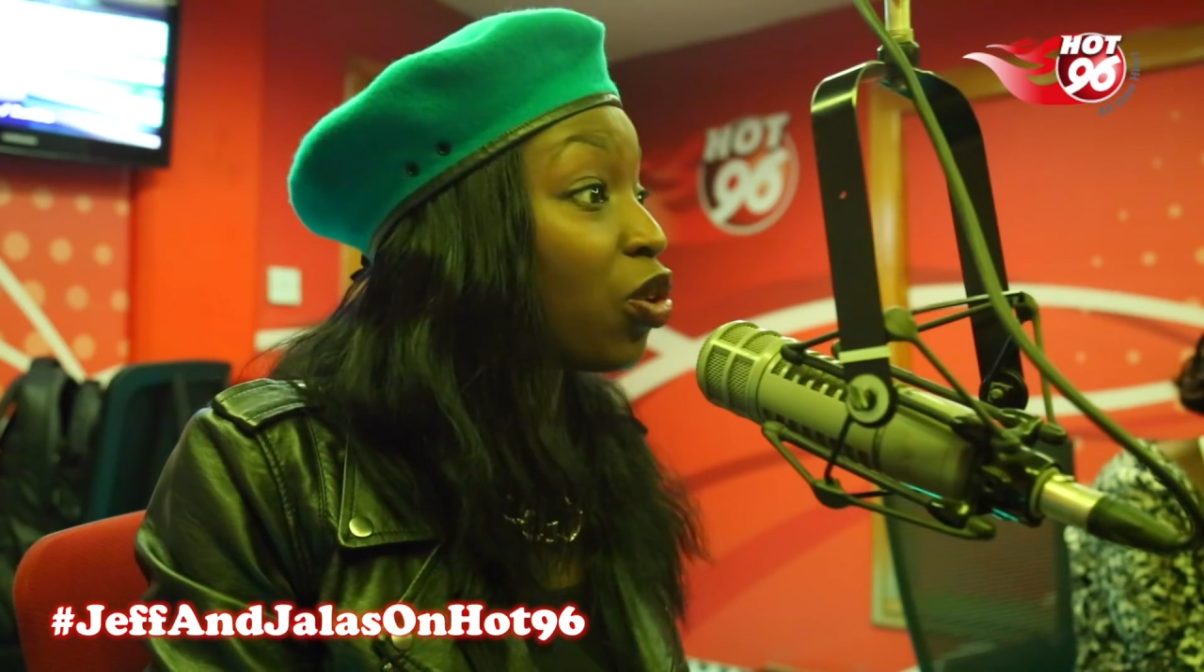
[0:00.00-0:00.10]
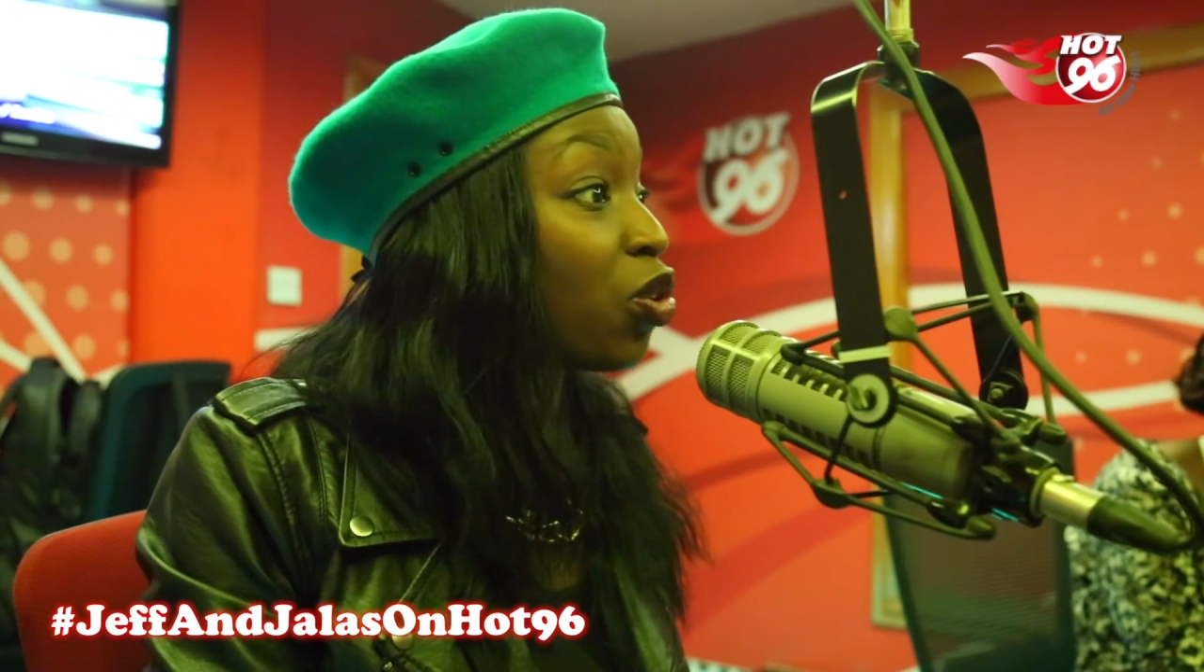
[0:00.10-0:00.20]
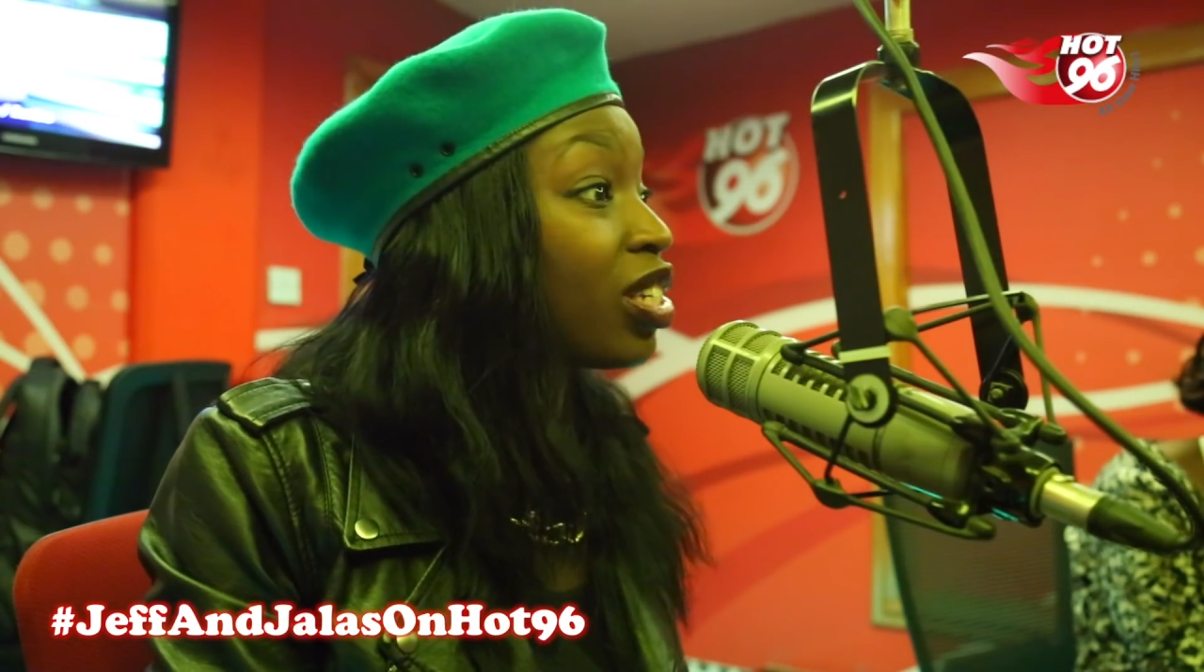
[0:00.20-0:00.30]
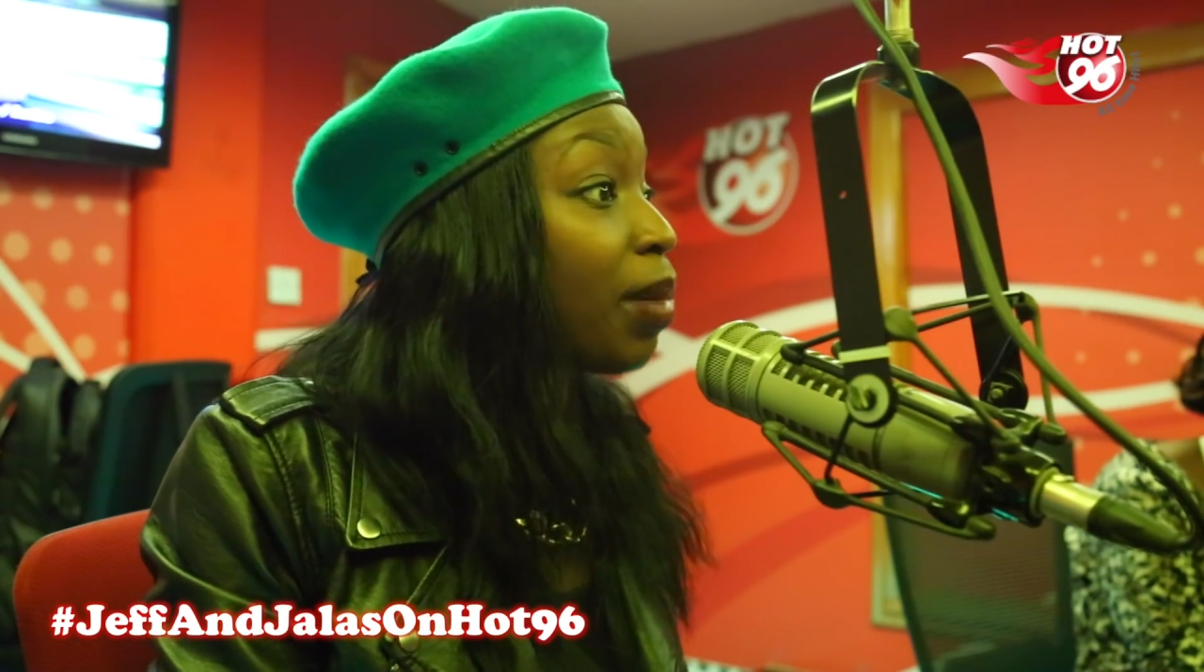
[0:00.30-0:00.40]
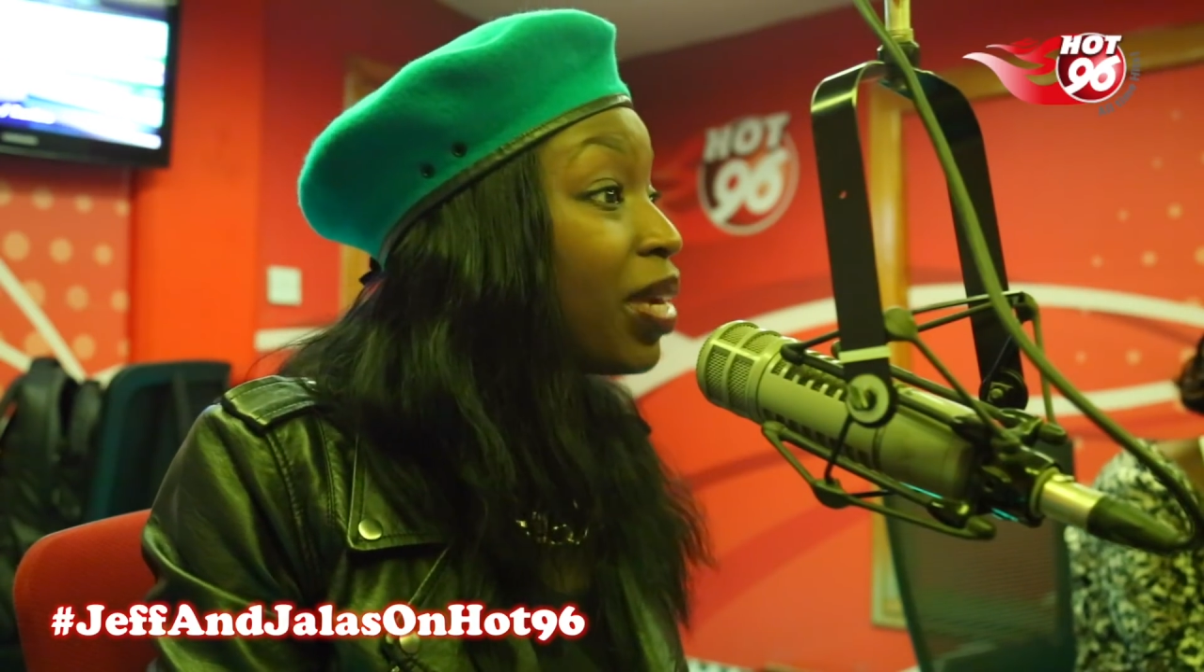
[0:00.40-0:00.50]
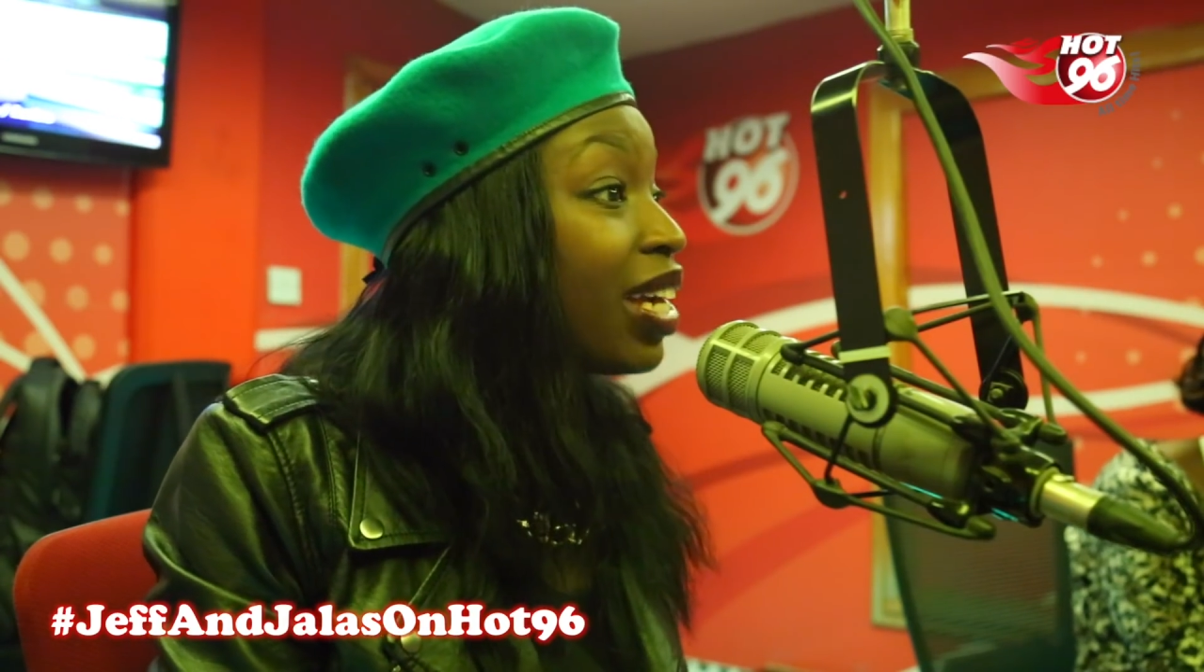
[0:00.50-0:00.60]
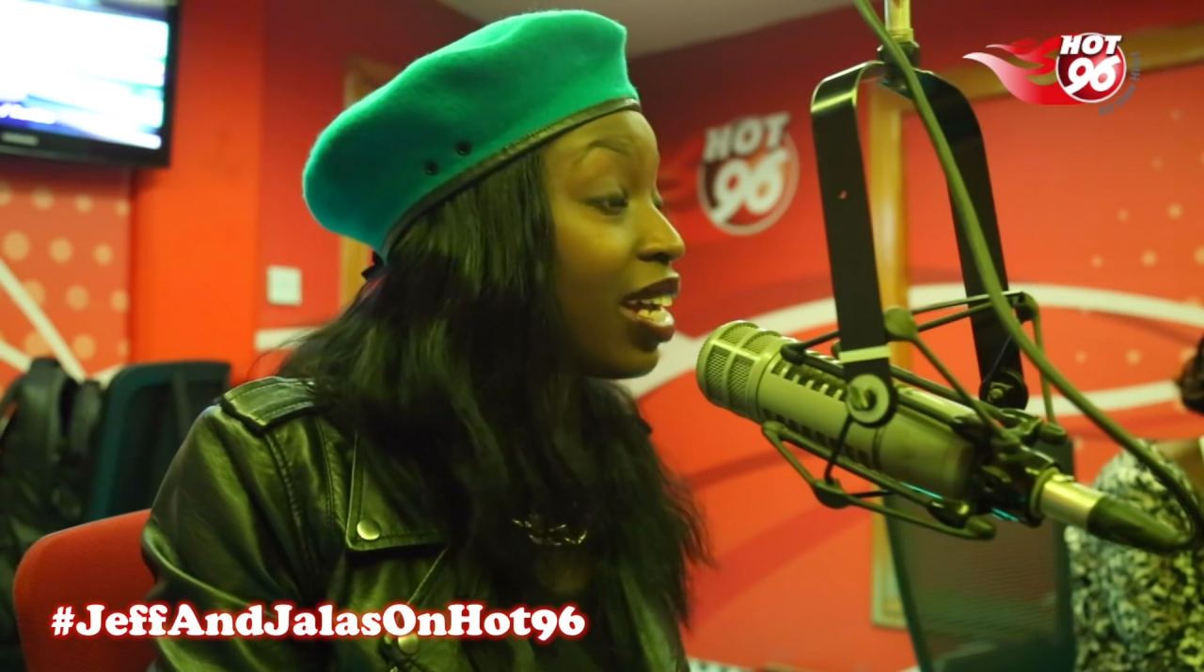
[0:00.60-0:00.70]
you're not a big